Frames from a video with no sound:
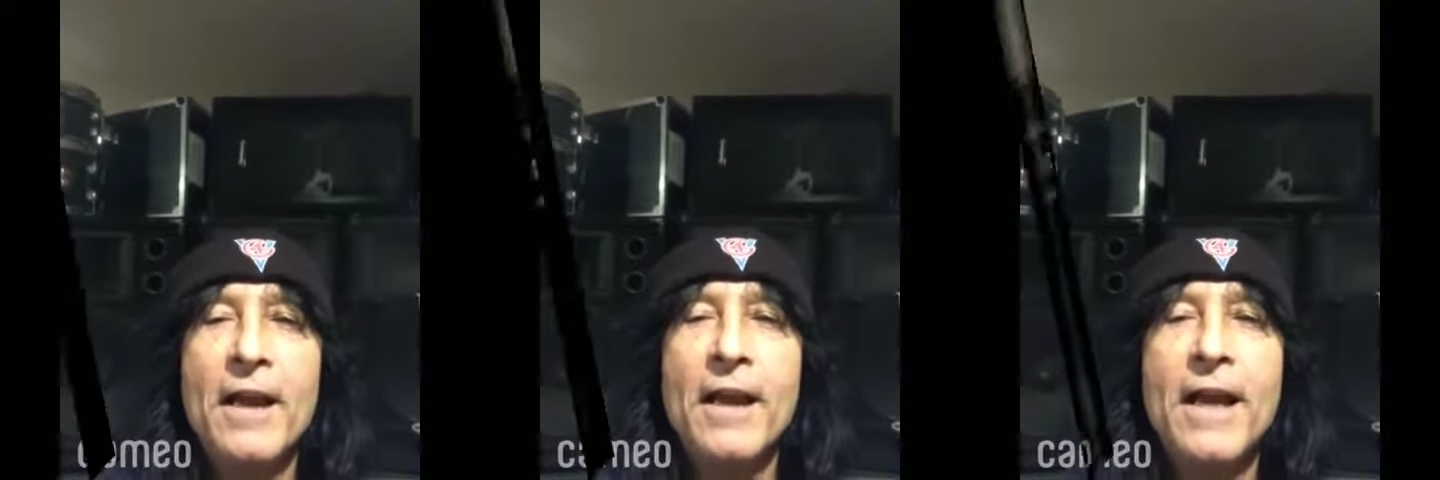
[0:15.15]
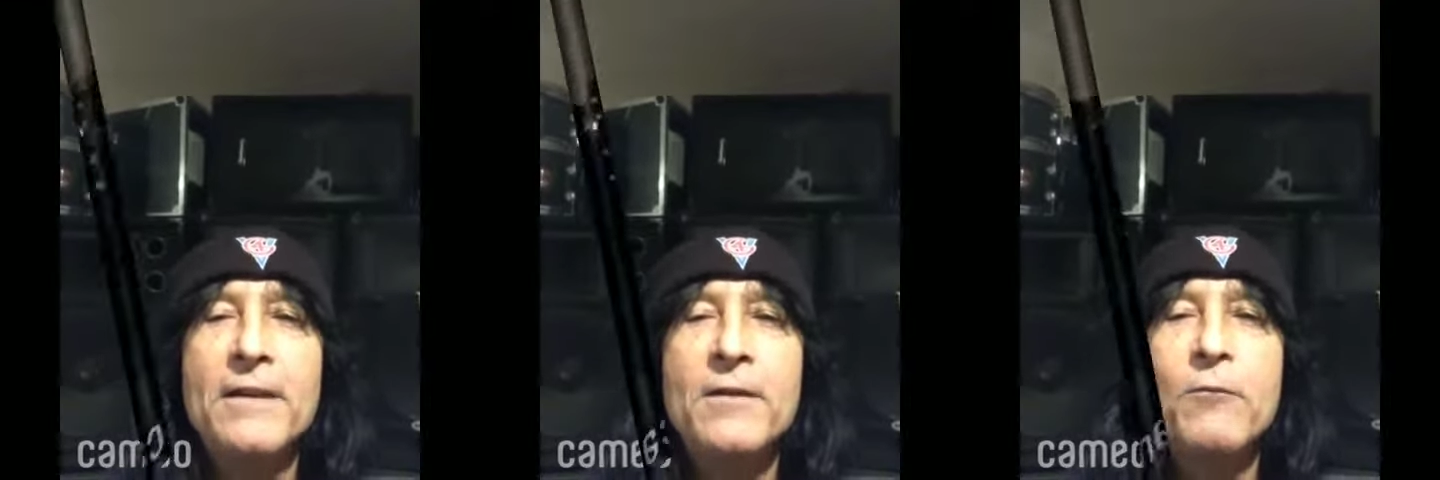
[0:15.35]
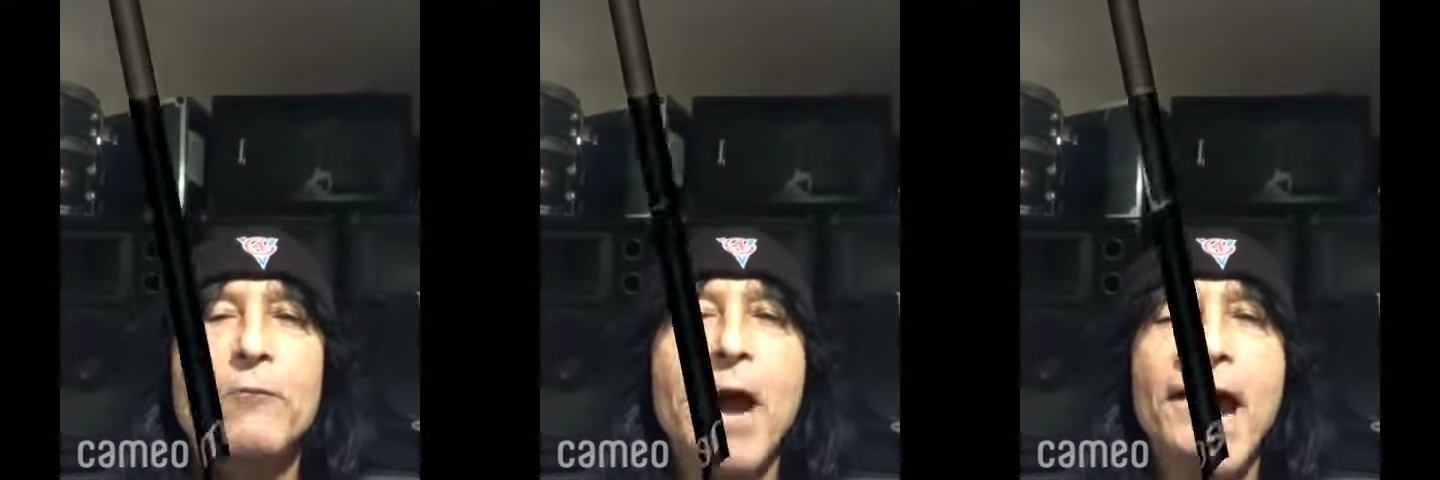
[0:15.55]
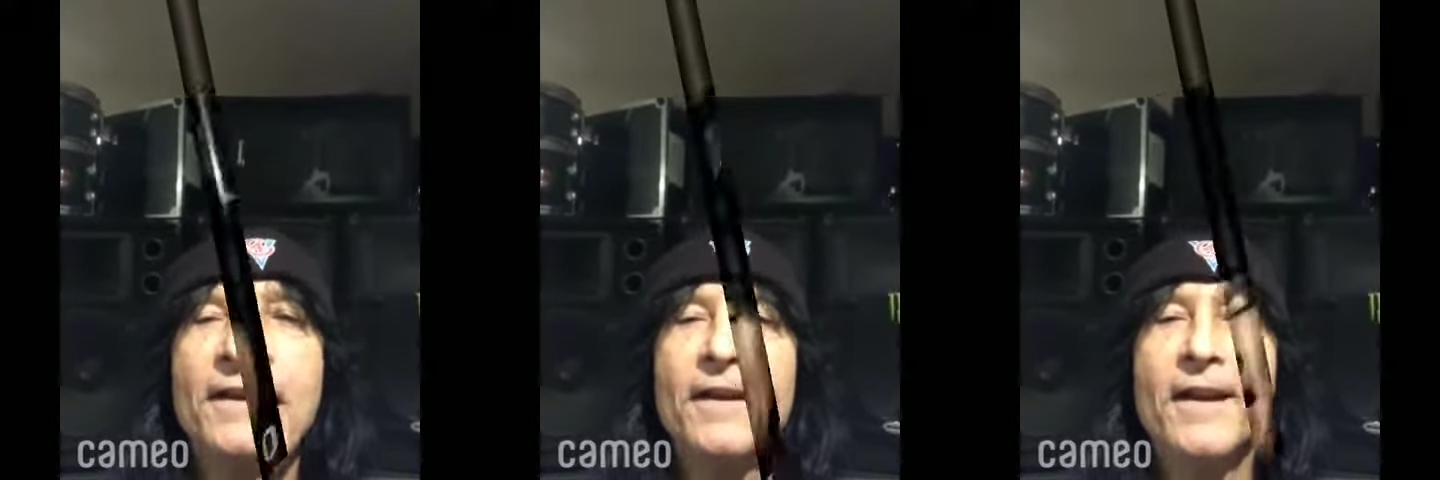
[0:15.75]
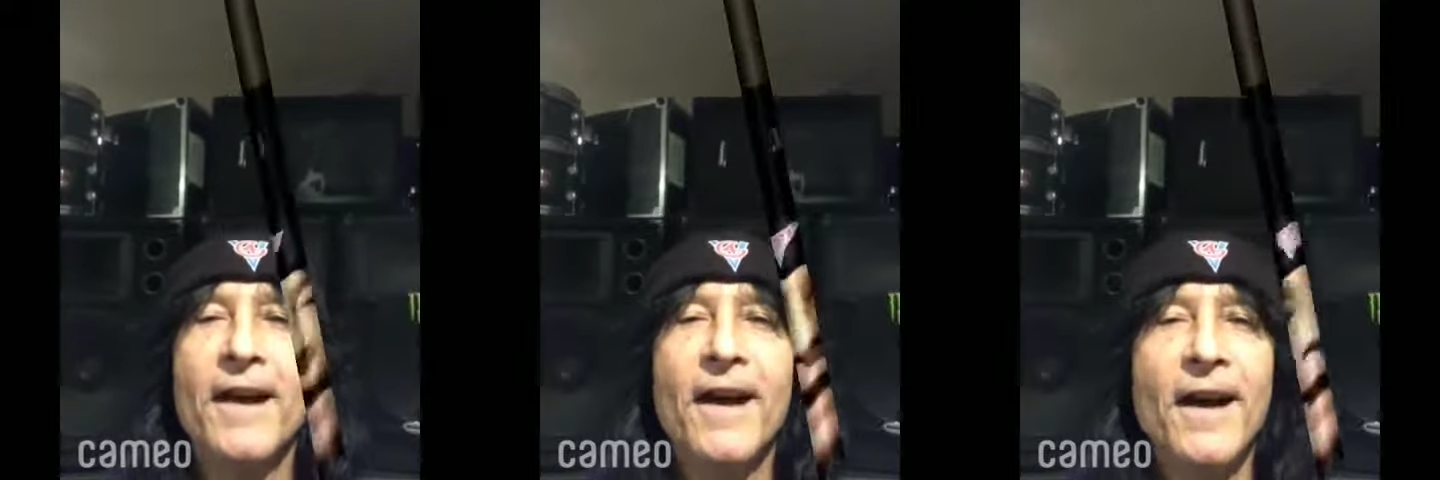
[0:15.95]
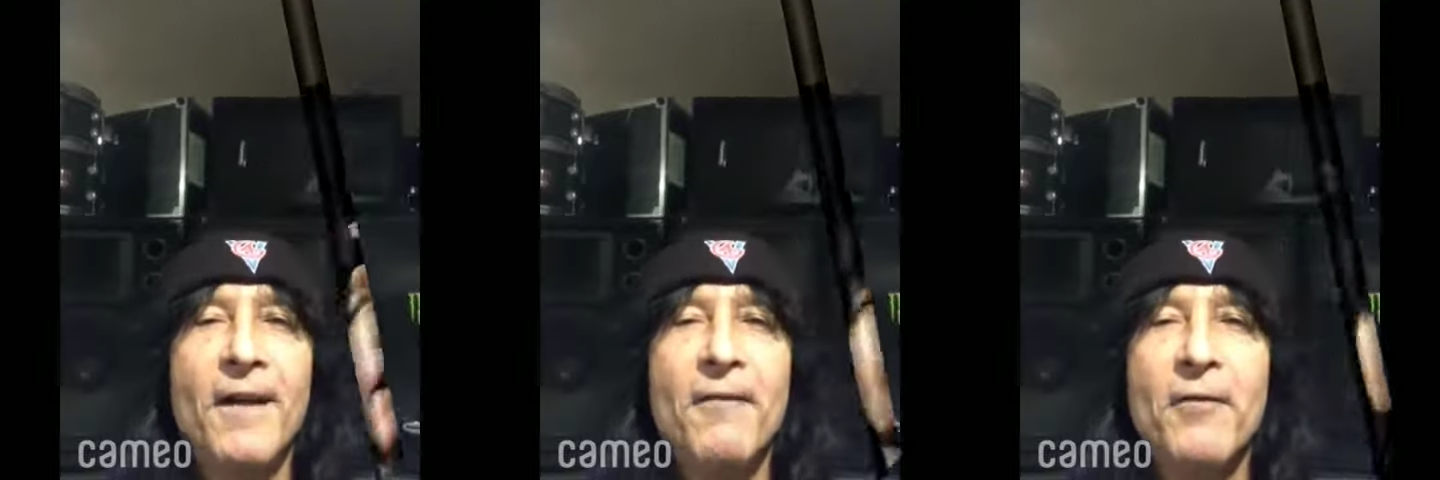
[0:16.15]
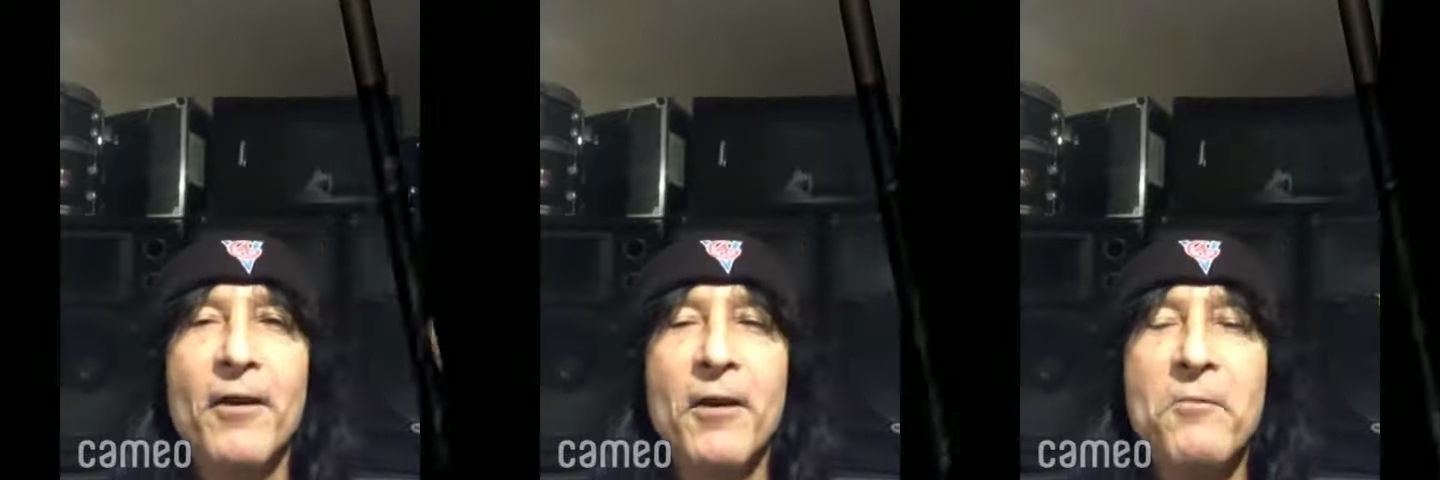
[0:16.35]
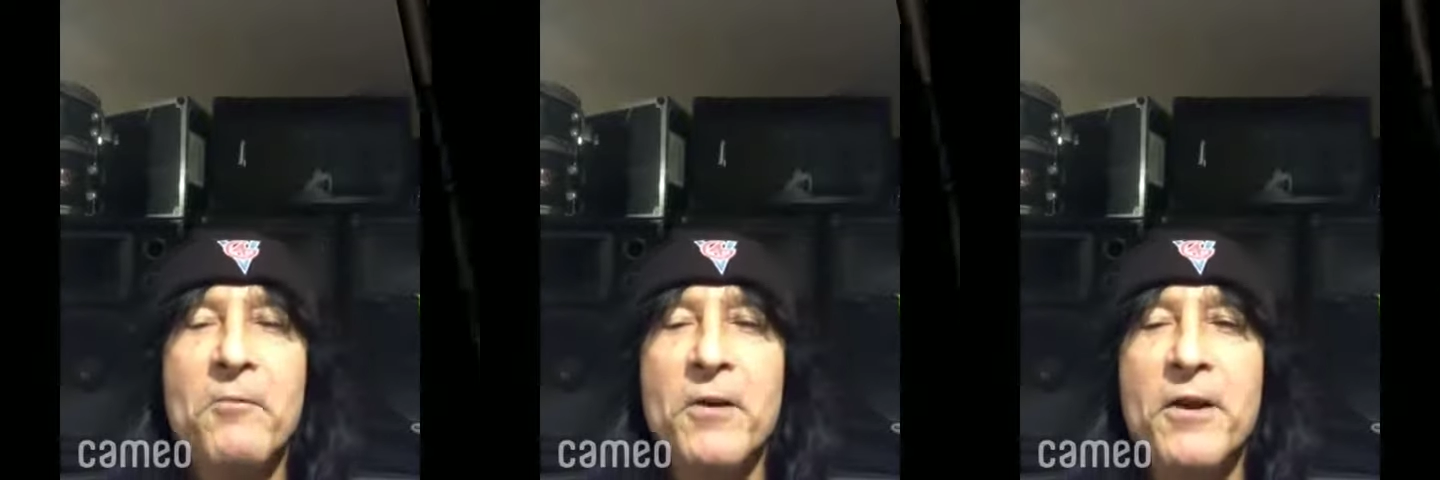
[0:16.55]
Let's rock. Uh, I
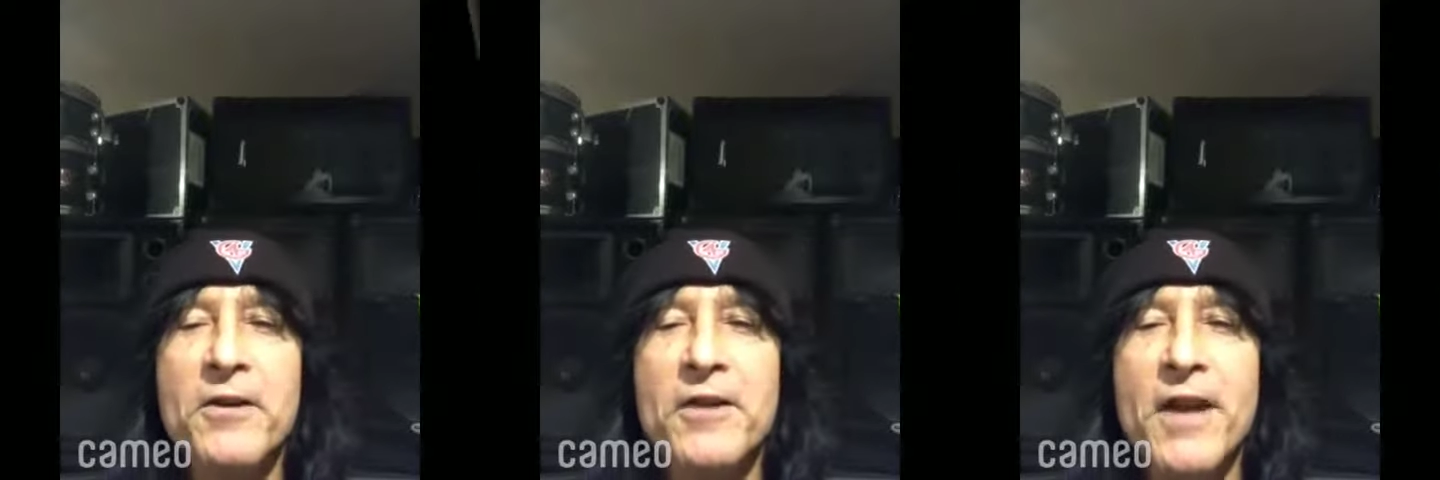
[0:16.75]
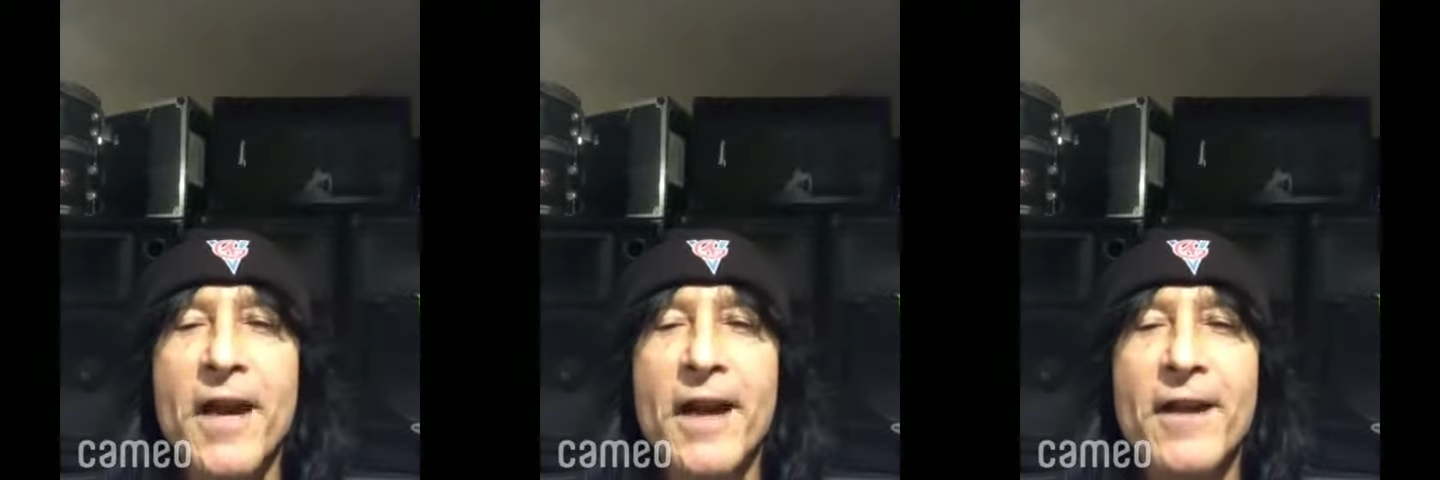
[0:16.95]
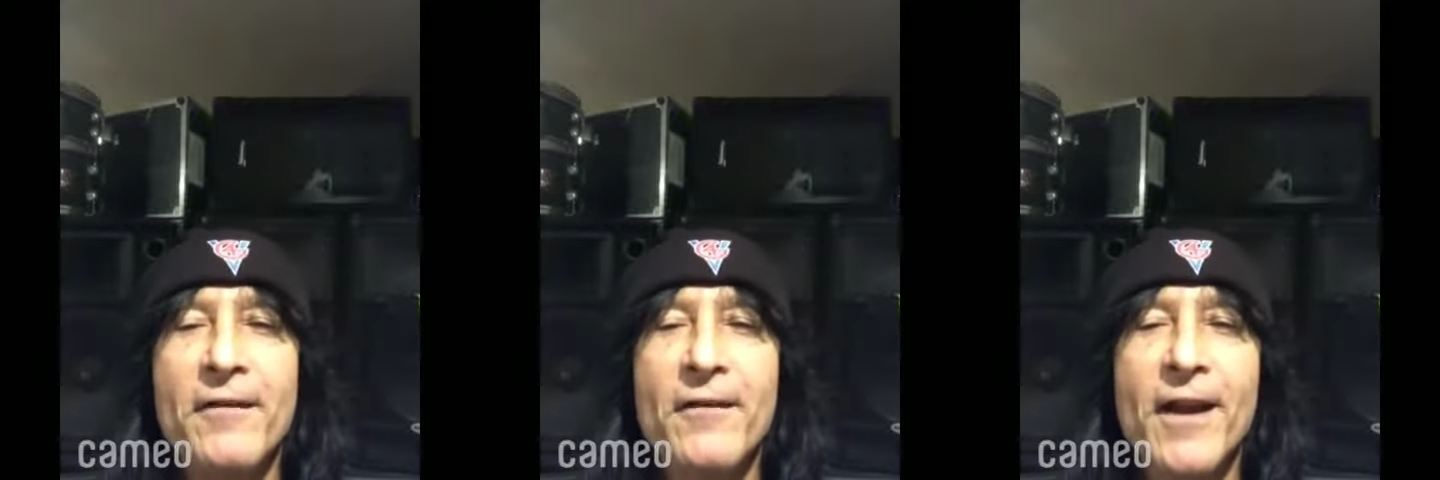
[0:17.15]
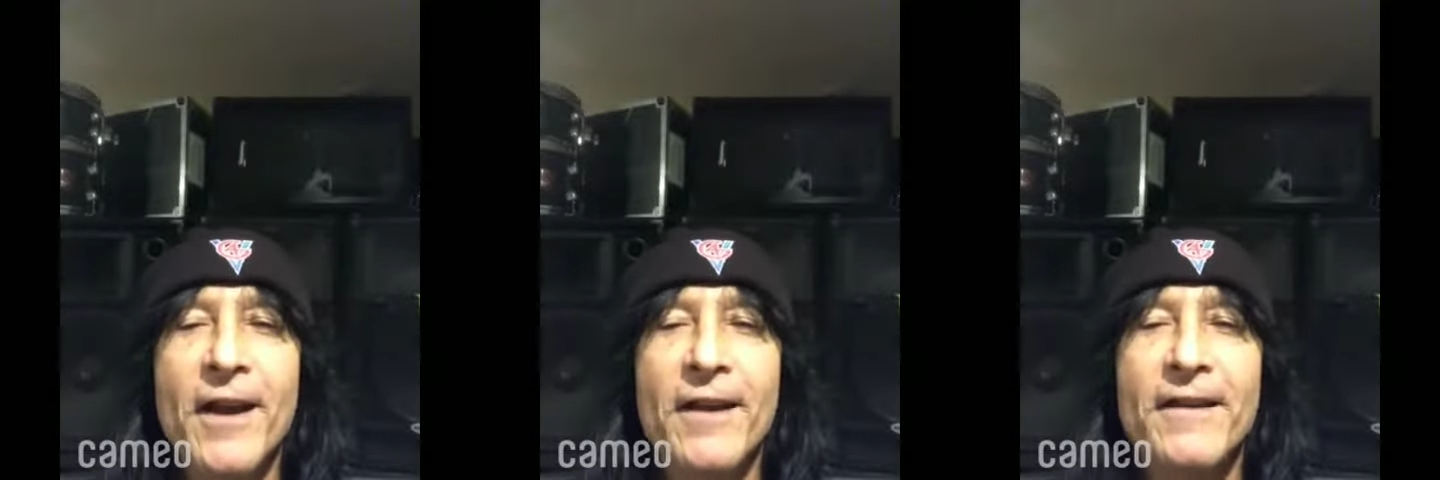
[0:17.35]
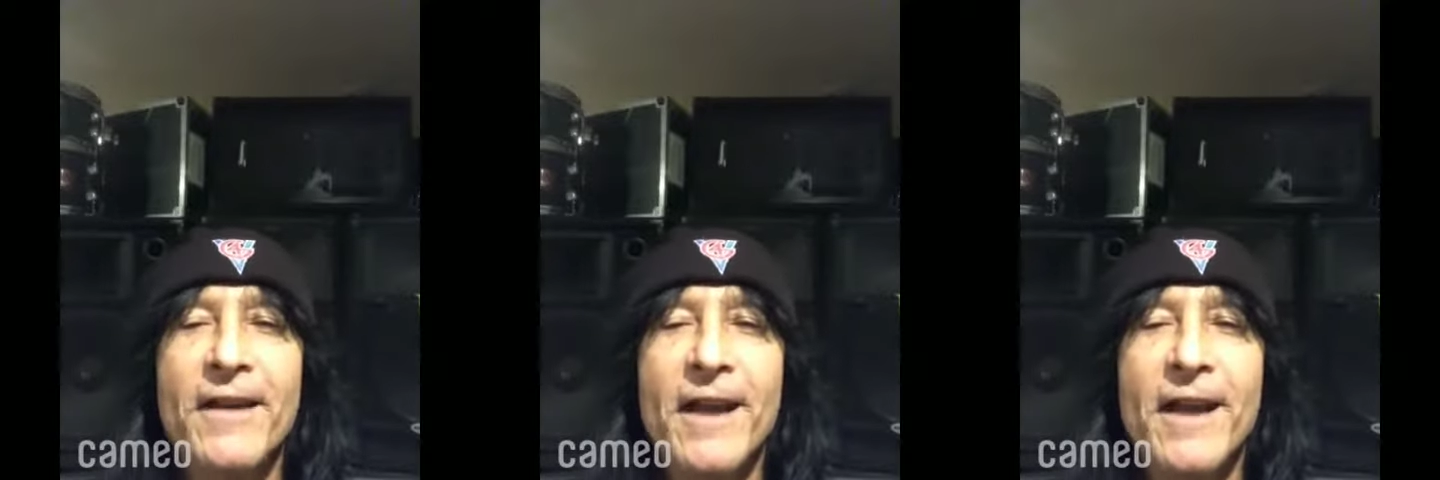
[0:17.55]
really appreciate it, man.